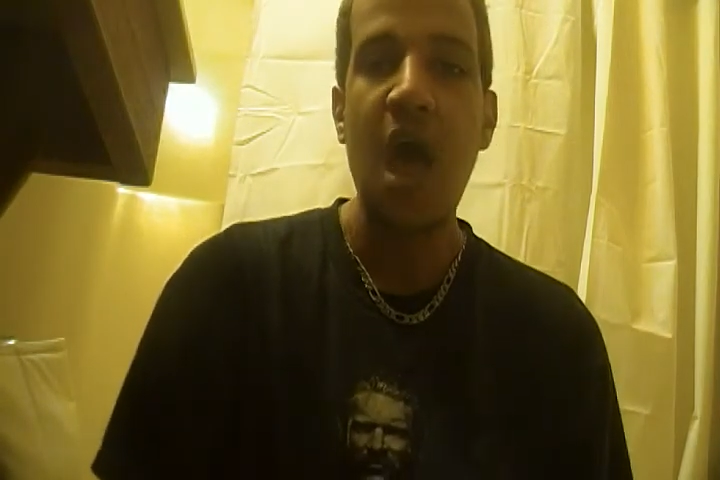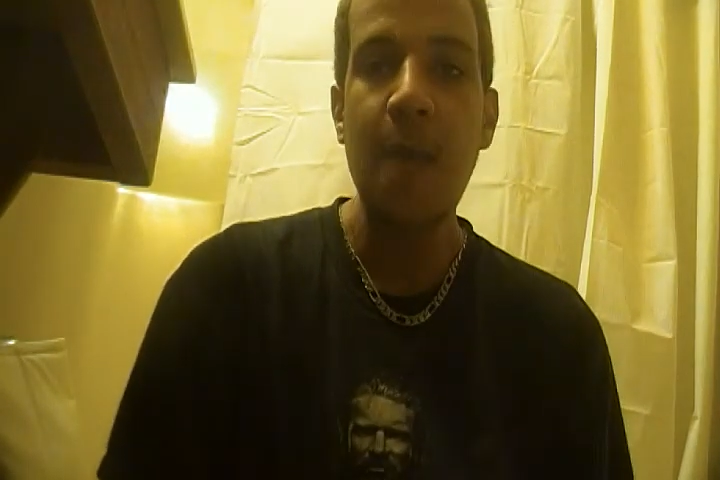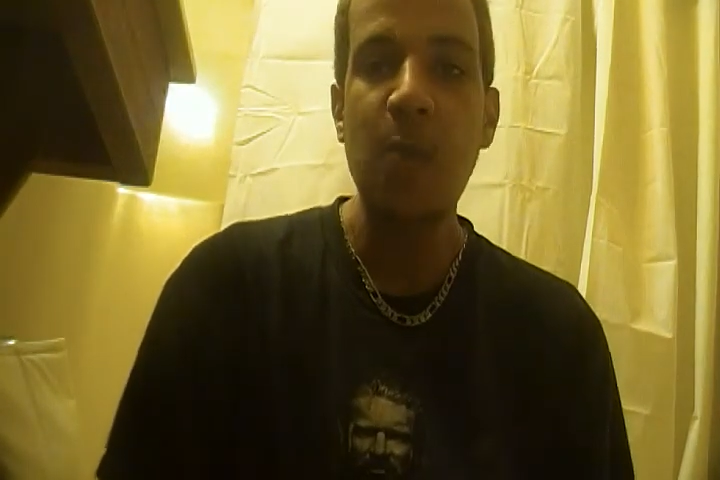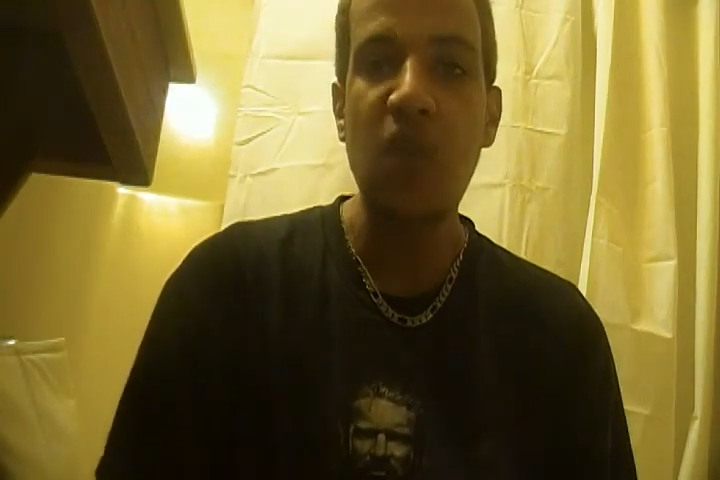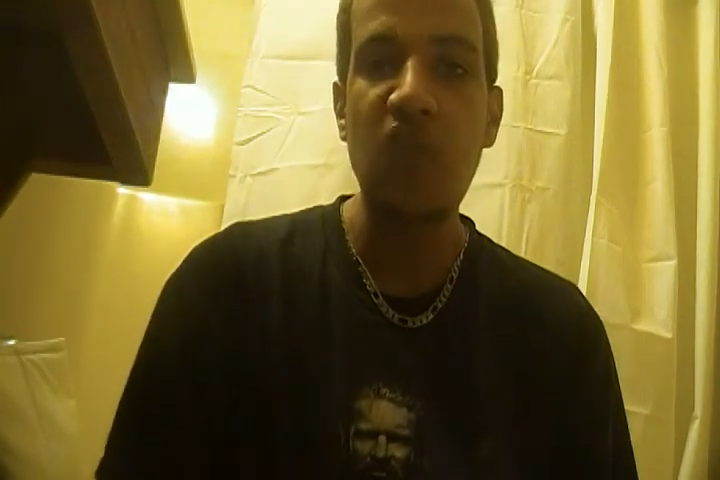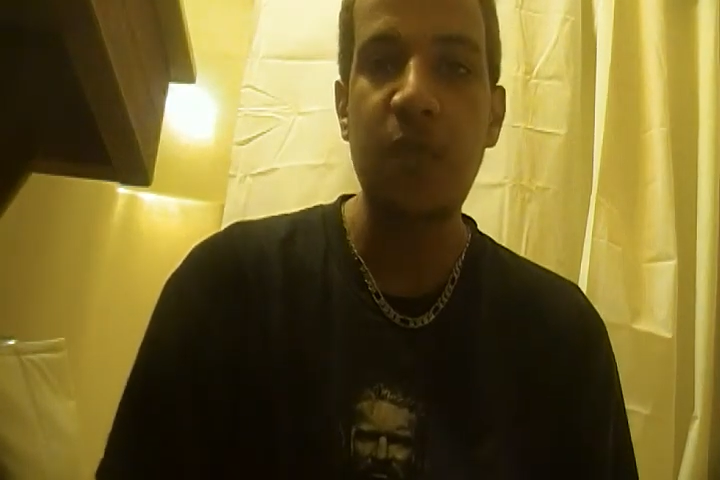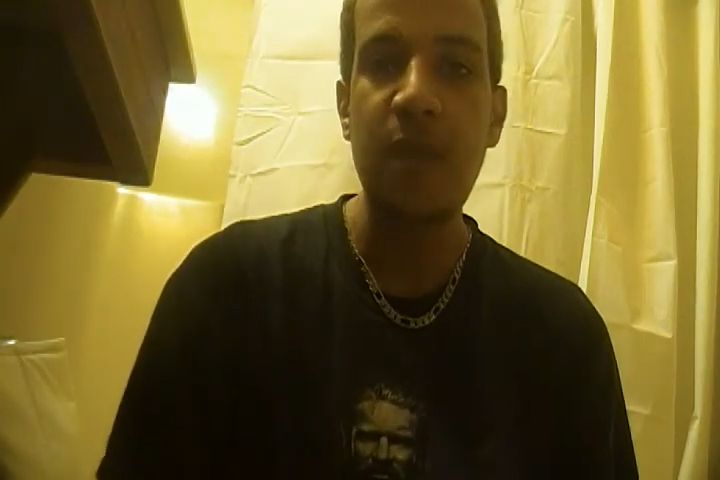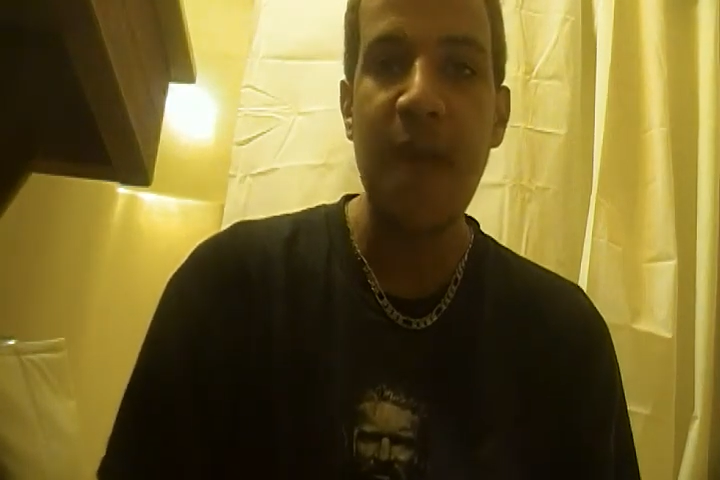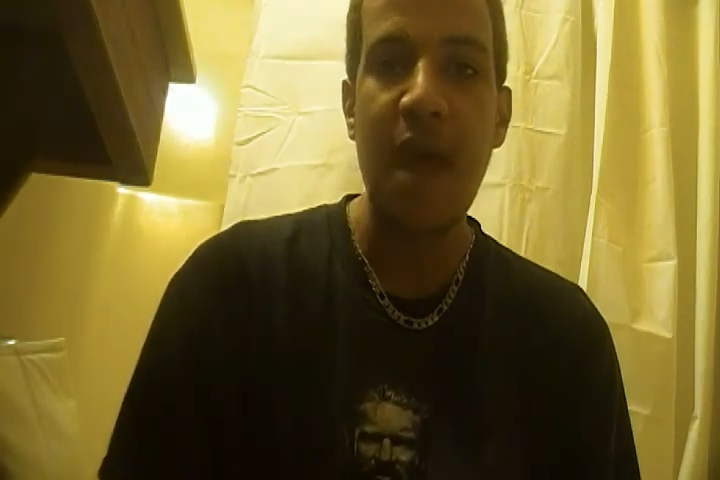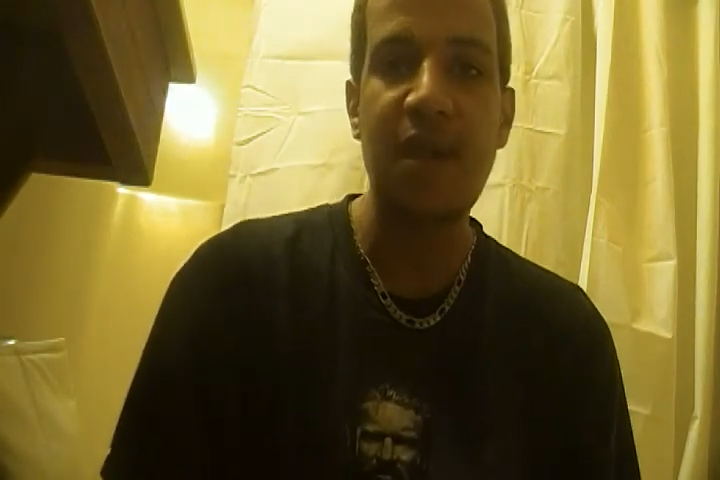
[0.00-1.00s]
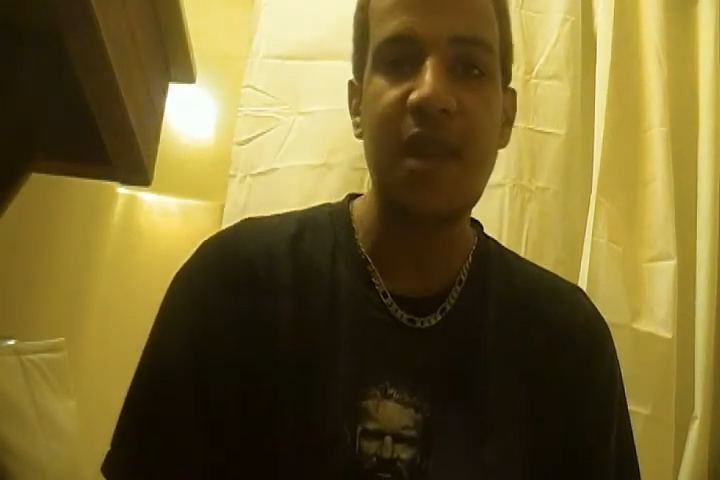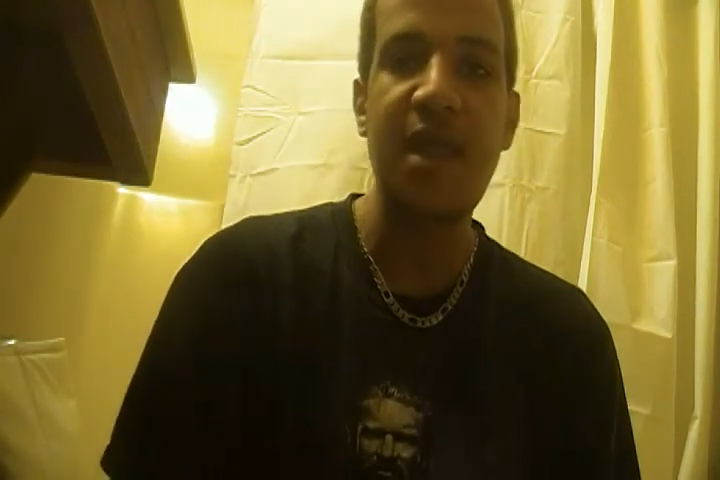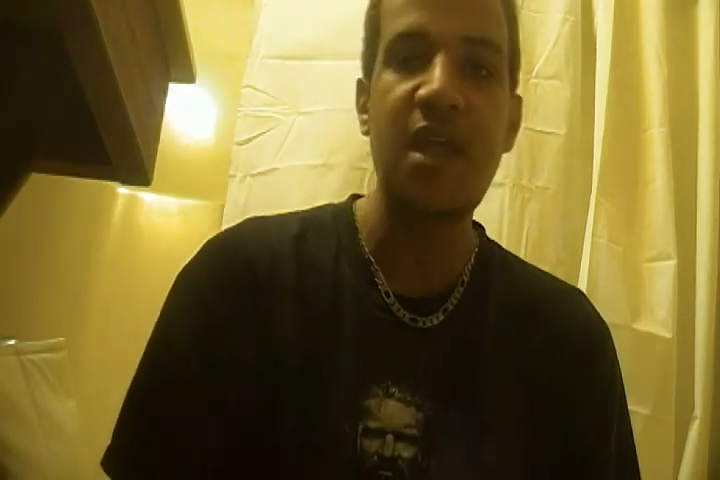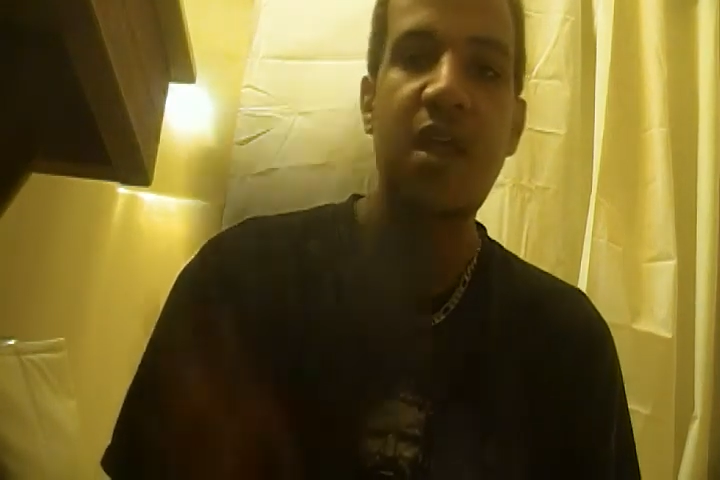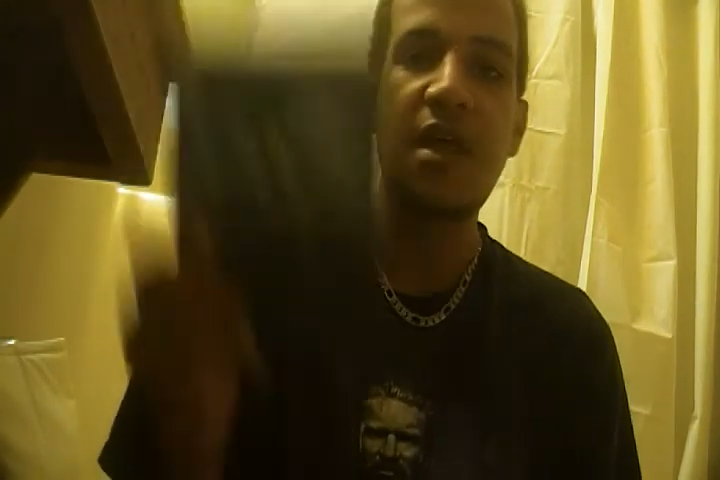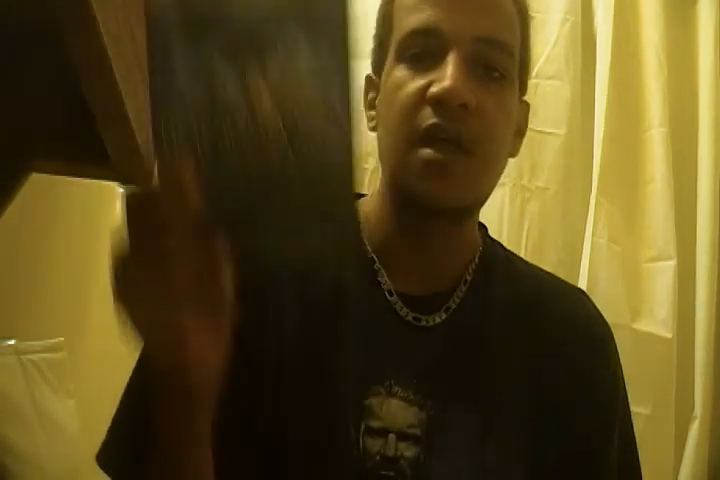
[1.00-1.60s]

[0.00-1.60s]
I'm going to be battling